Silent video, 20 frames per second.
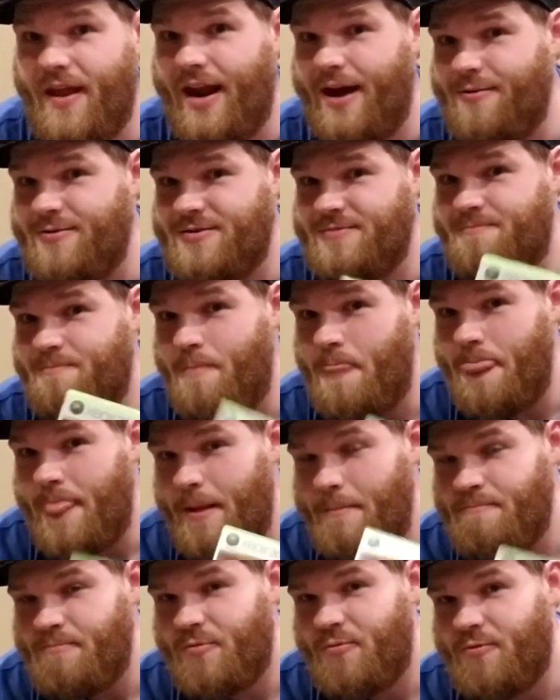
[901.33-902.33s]
I was
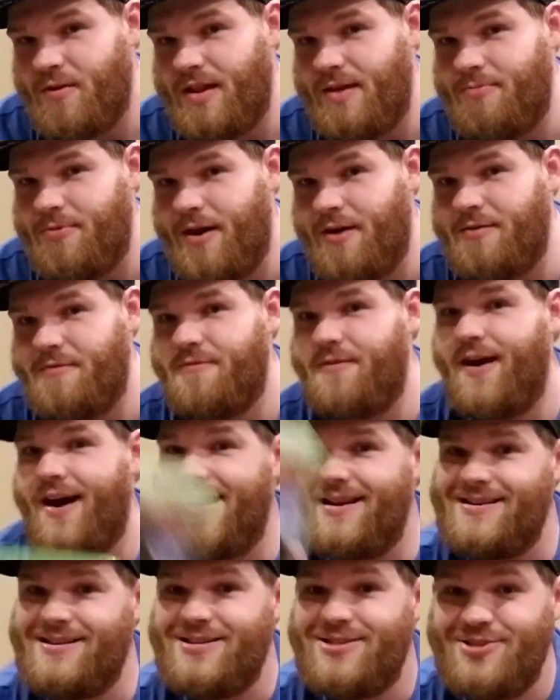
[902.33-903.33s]
really proud to
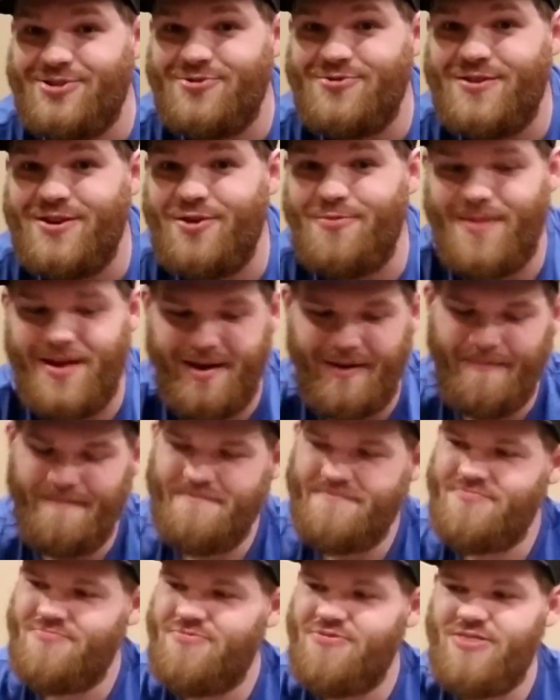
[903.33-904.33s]
find, Too Human.
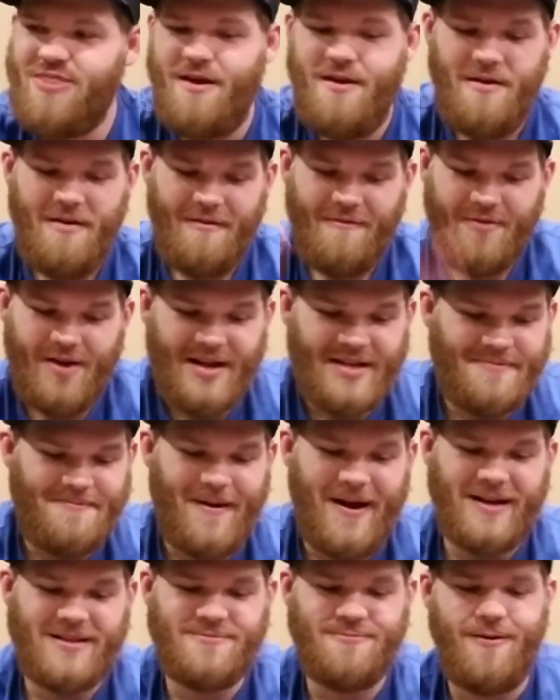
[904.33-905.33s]
For
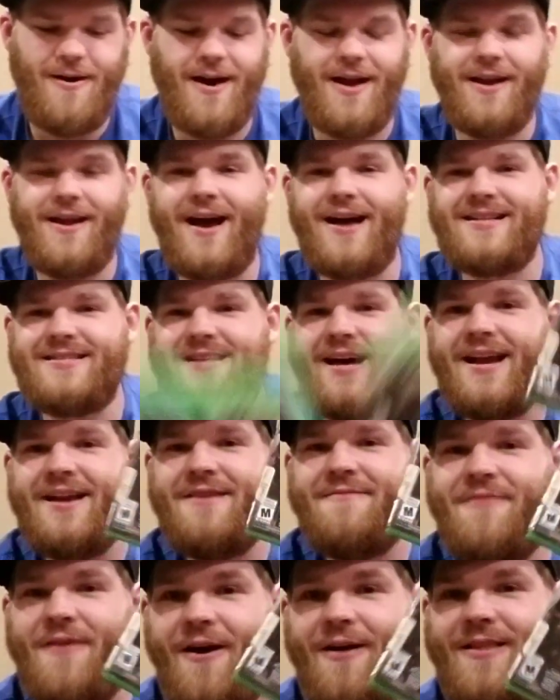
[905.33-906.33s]
Xbox One, got
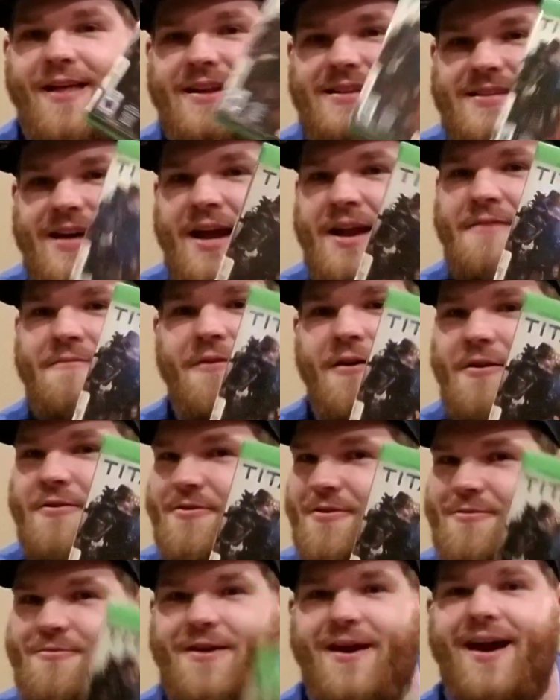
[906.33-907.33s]
Titanfall and Titanfall
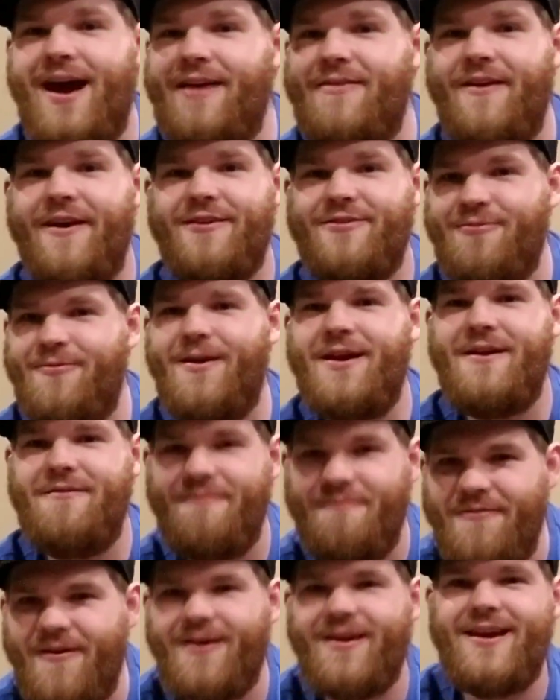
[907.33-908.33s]
2. They had like 20
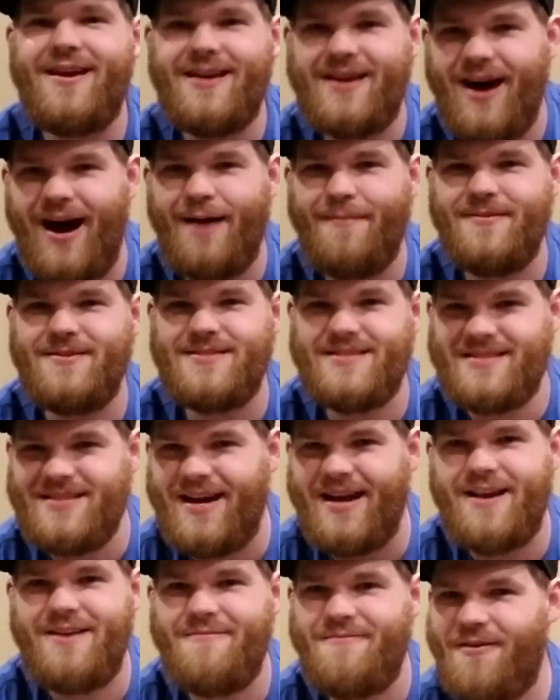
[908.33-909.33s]
fucking copies of
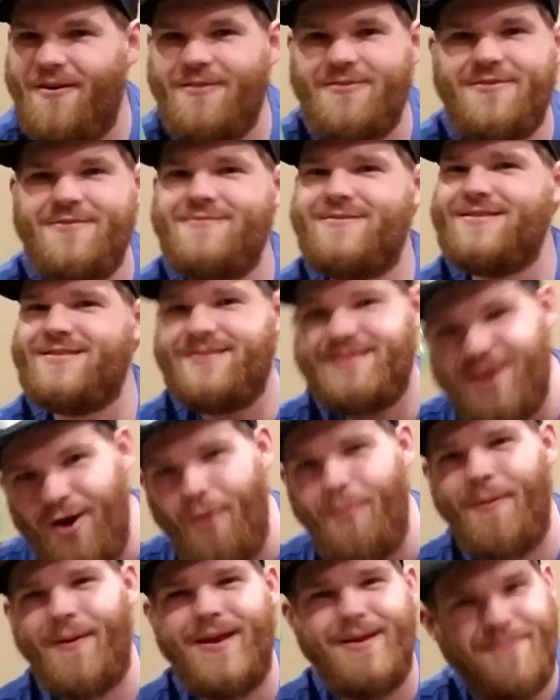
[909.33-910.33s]
Titanfall 2 because
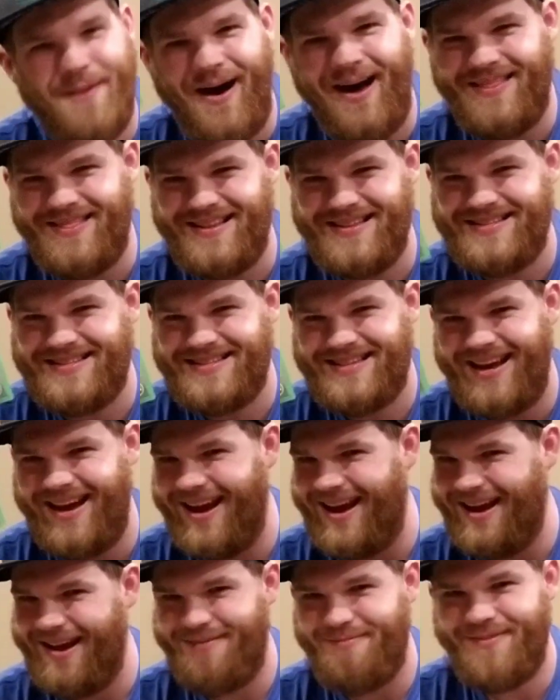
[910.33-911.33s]
nobody bought this
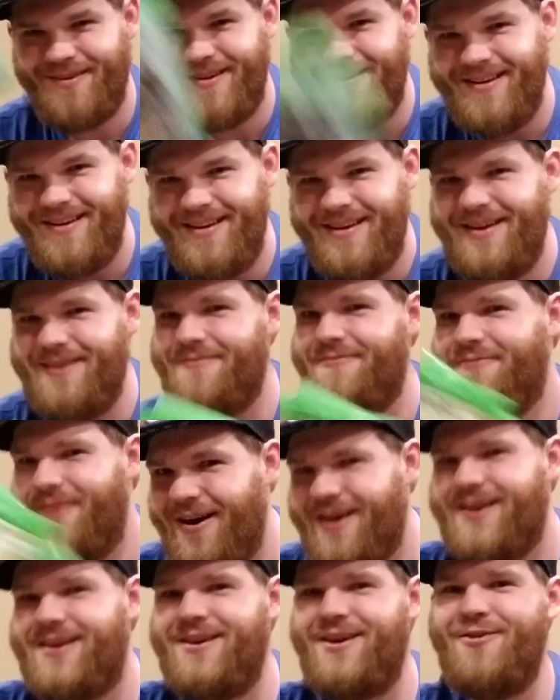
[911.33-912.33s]
game.
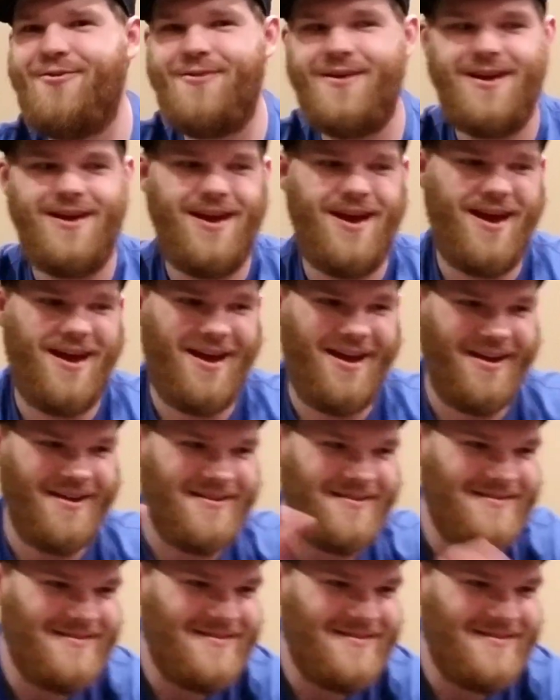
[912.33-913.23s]
Fuck you, EA.